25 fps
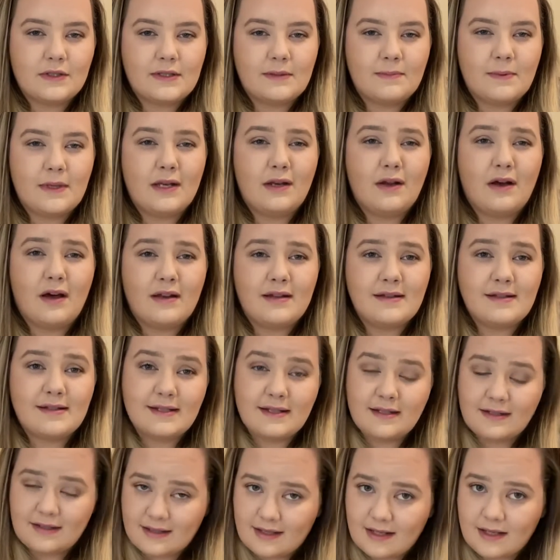be not as
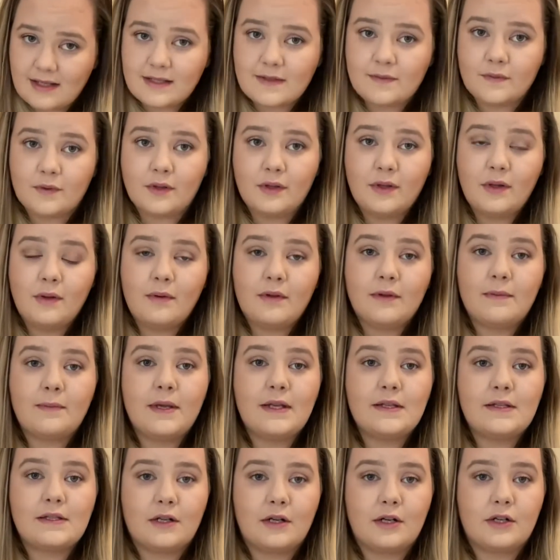successful with
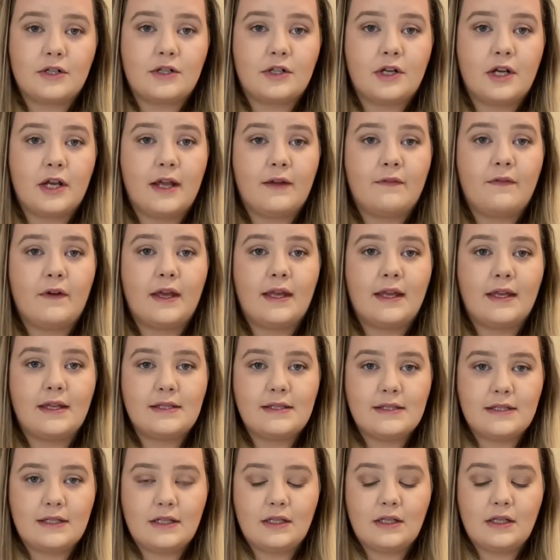my surgery if I
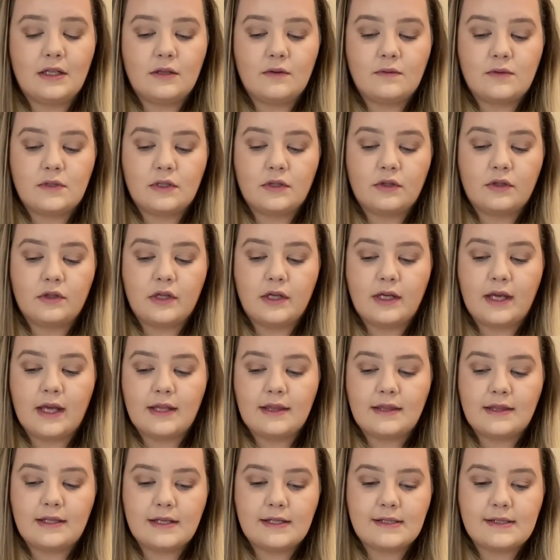continue to look
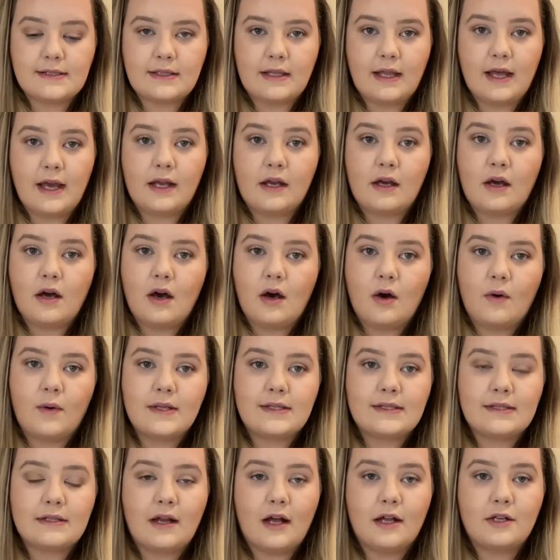at this like, oh,
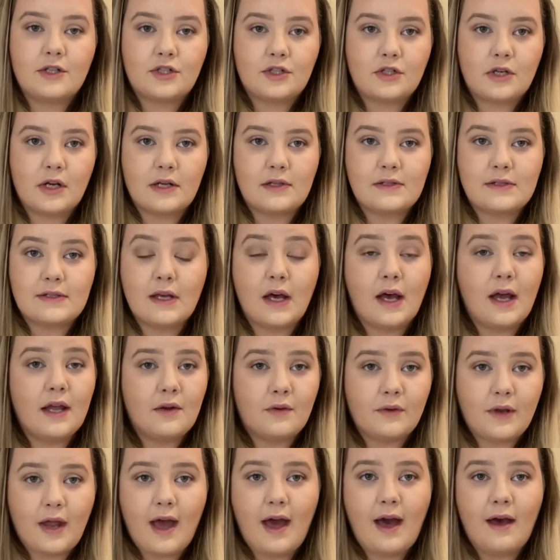it's not strict, so I
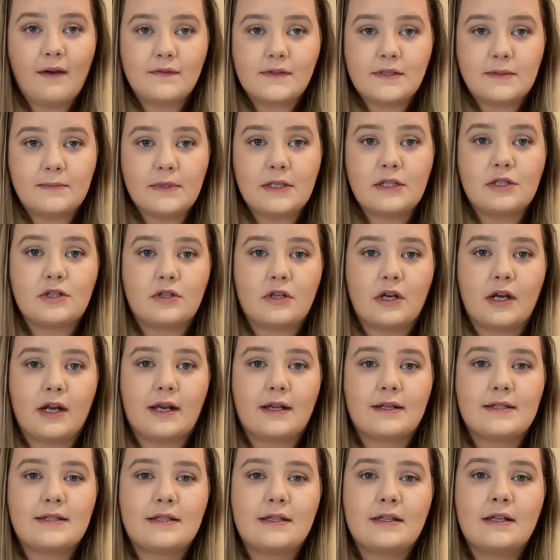don't have to be
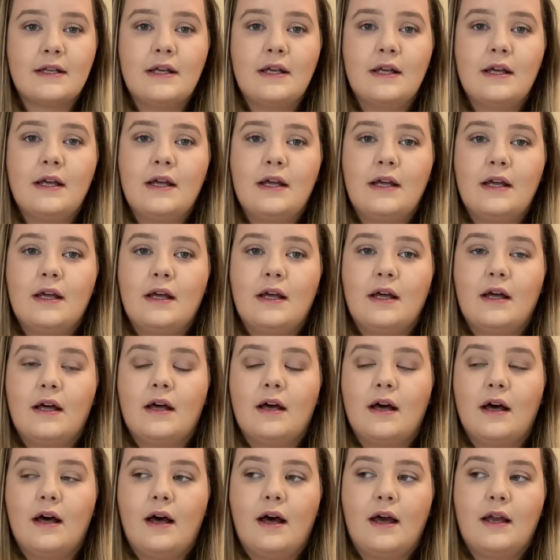strict.
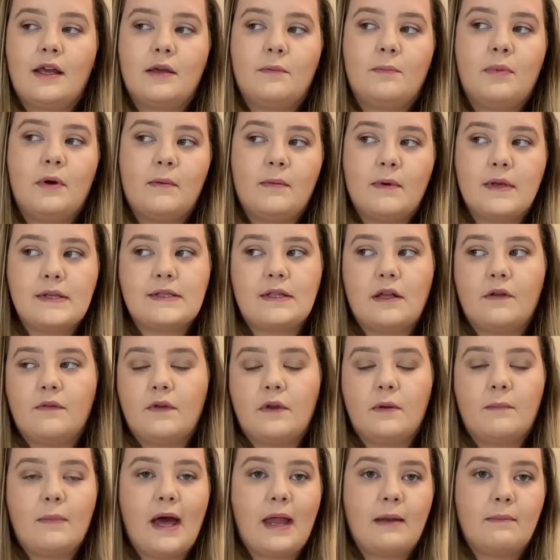I could put myself
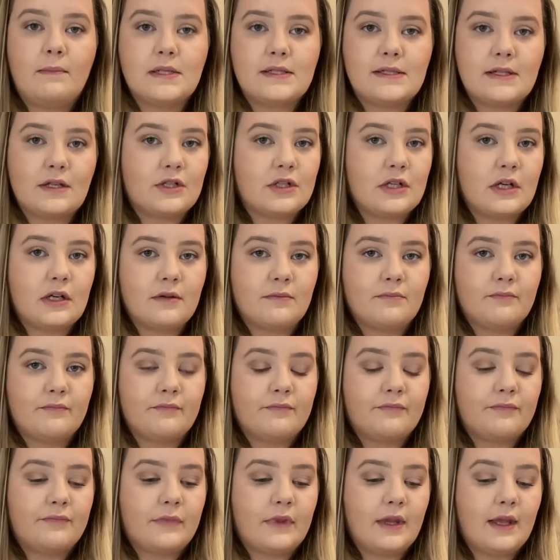in a bad position,
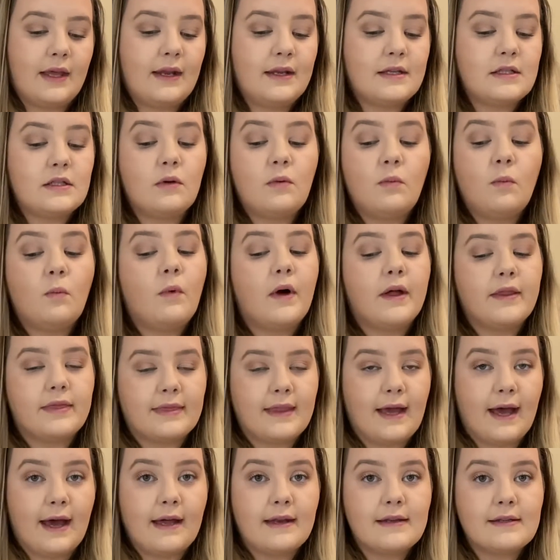and I don't want
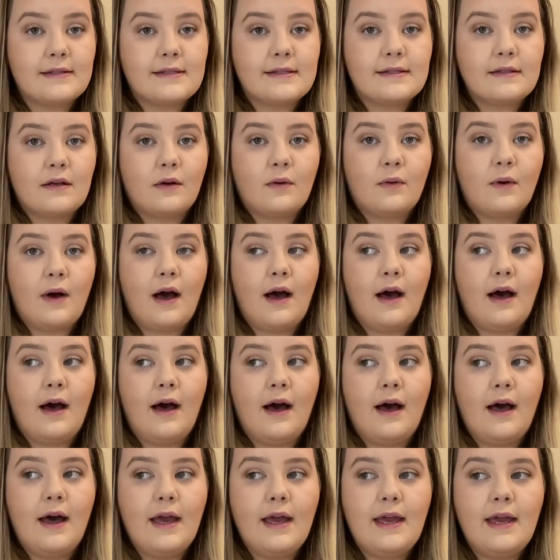that. So
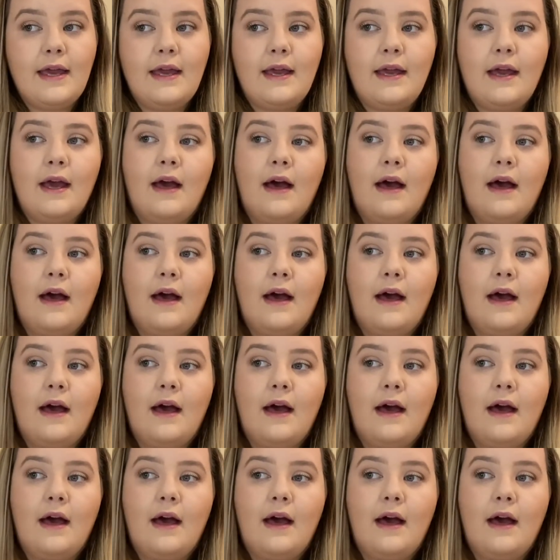I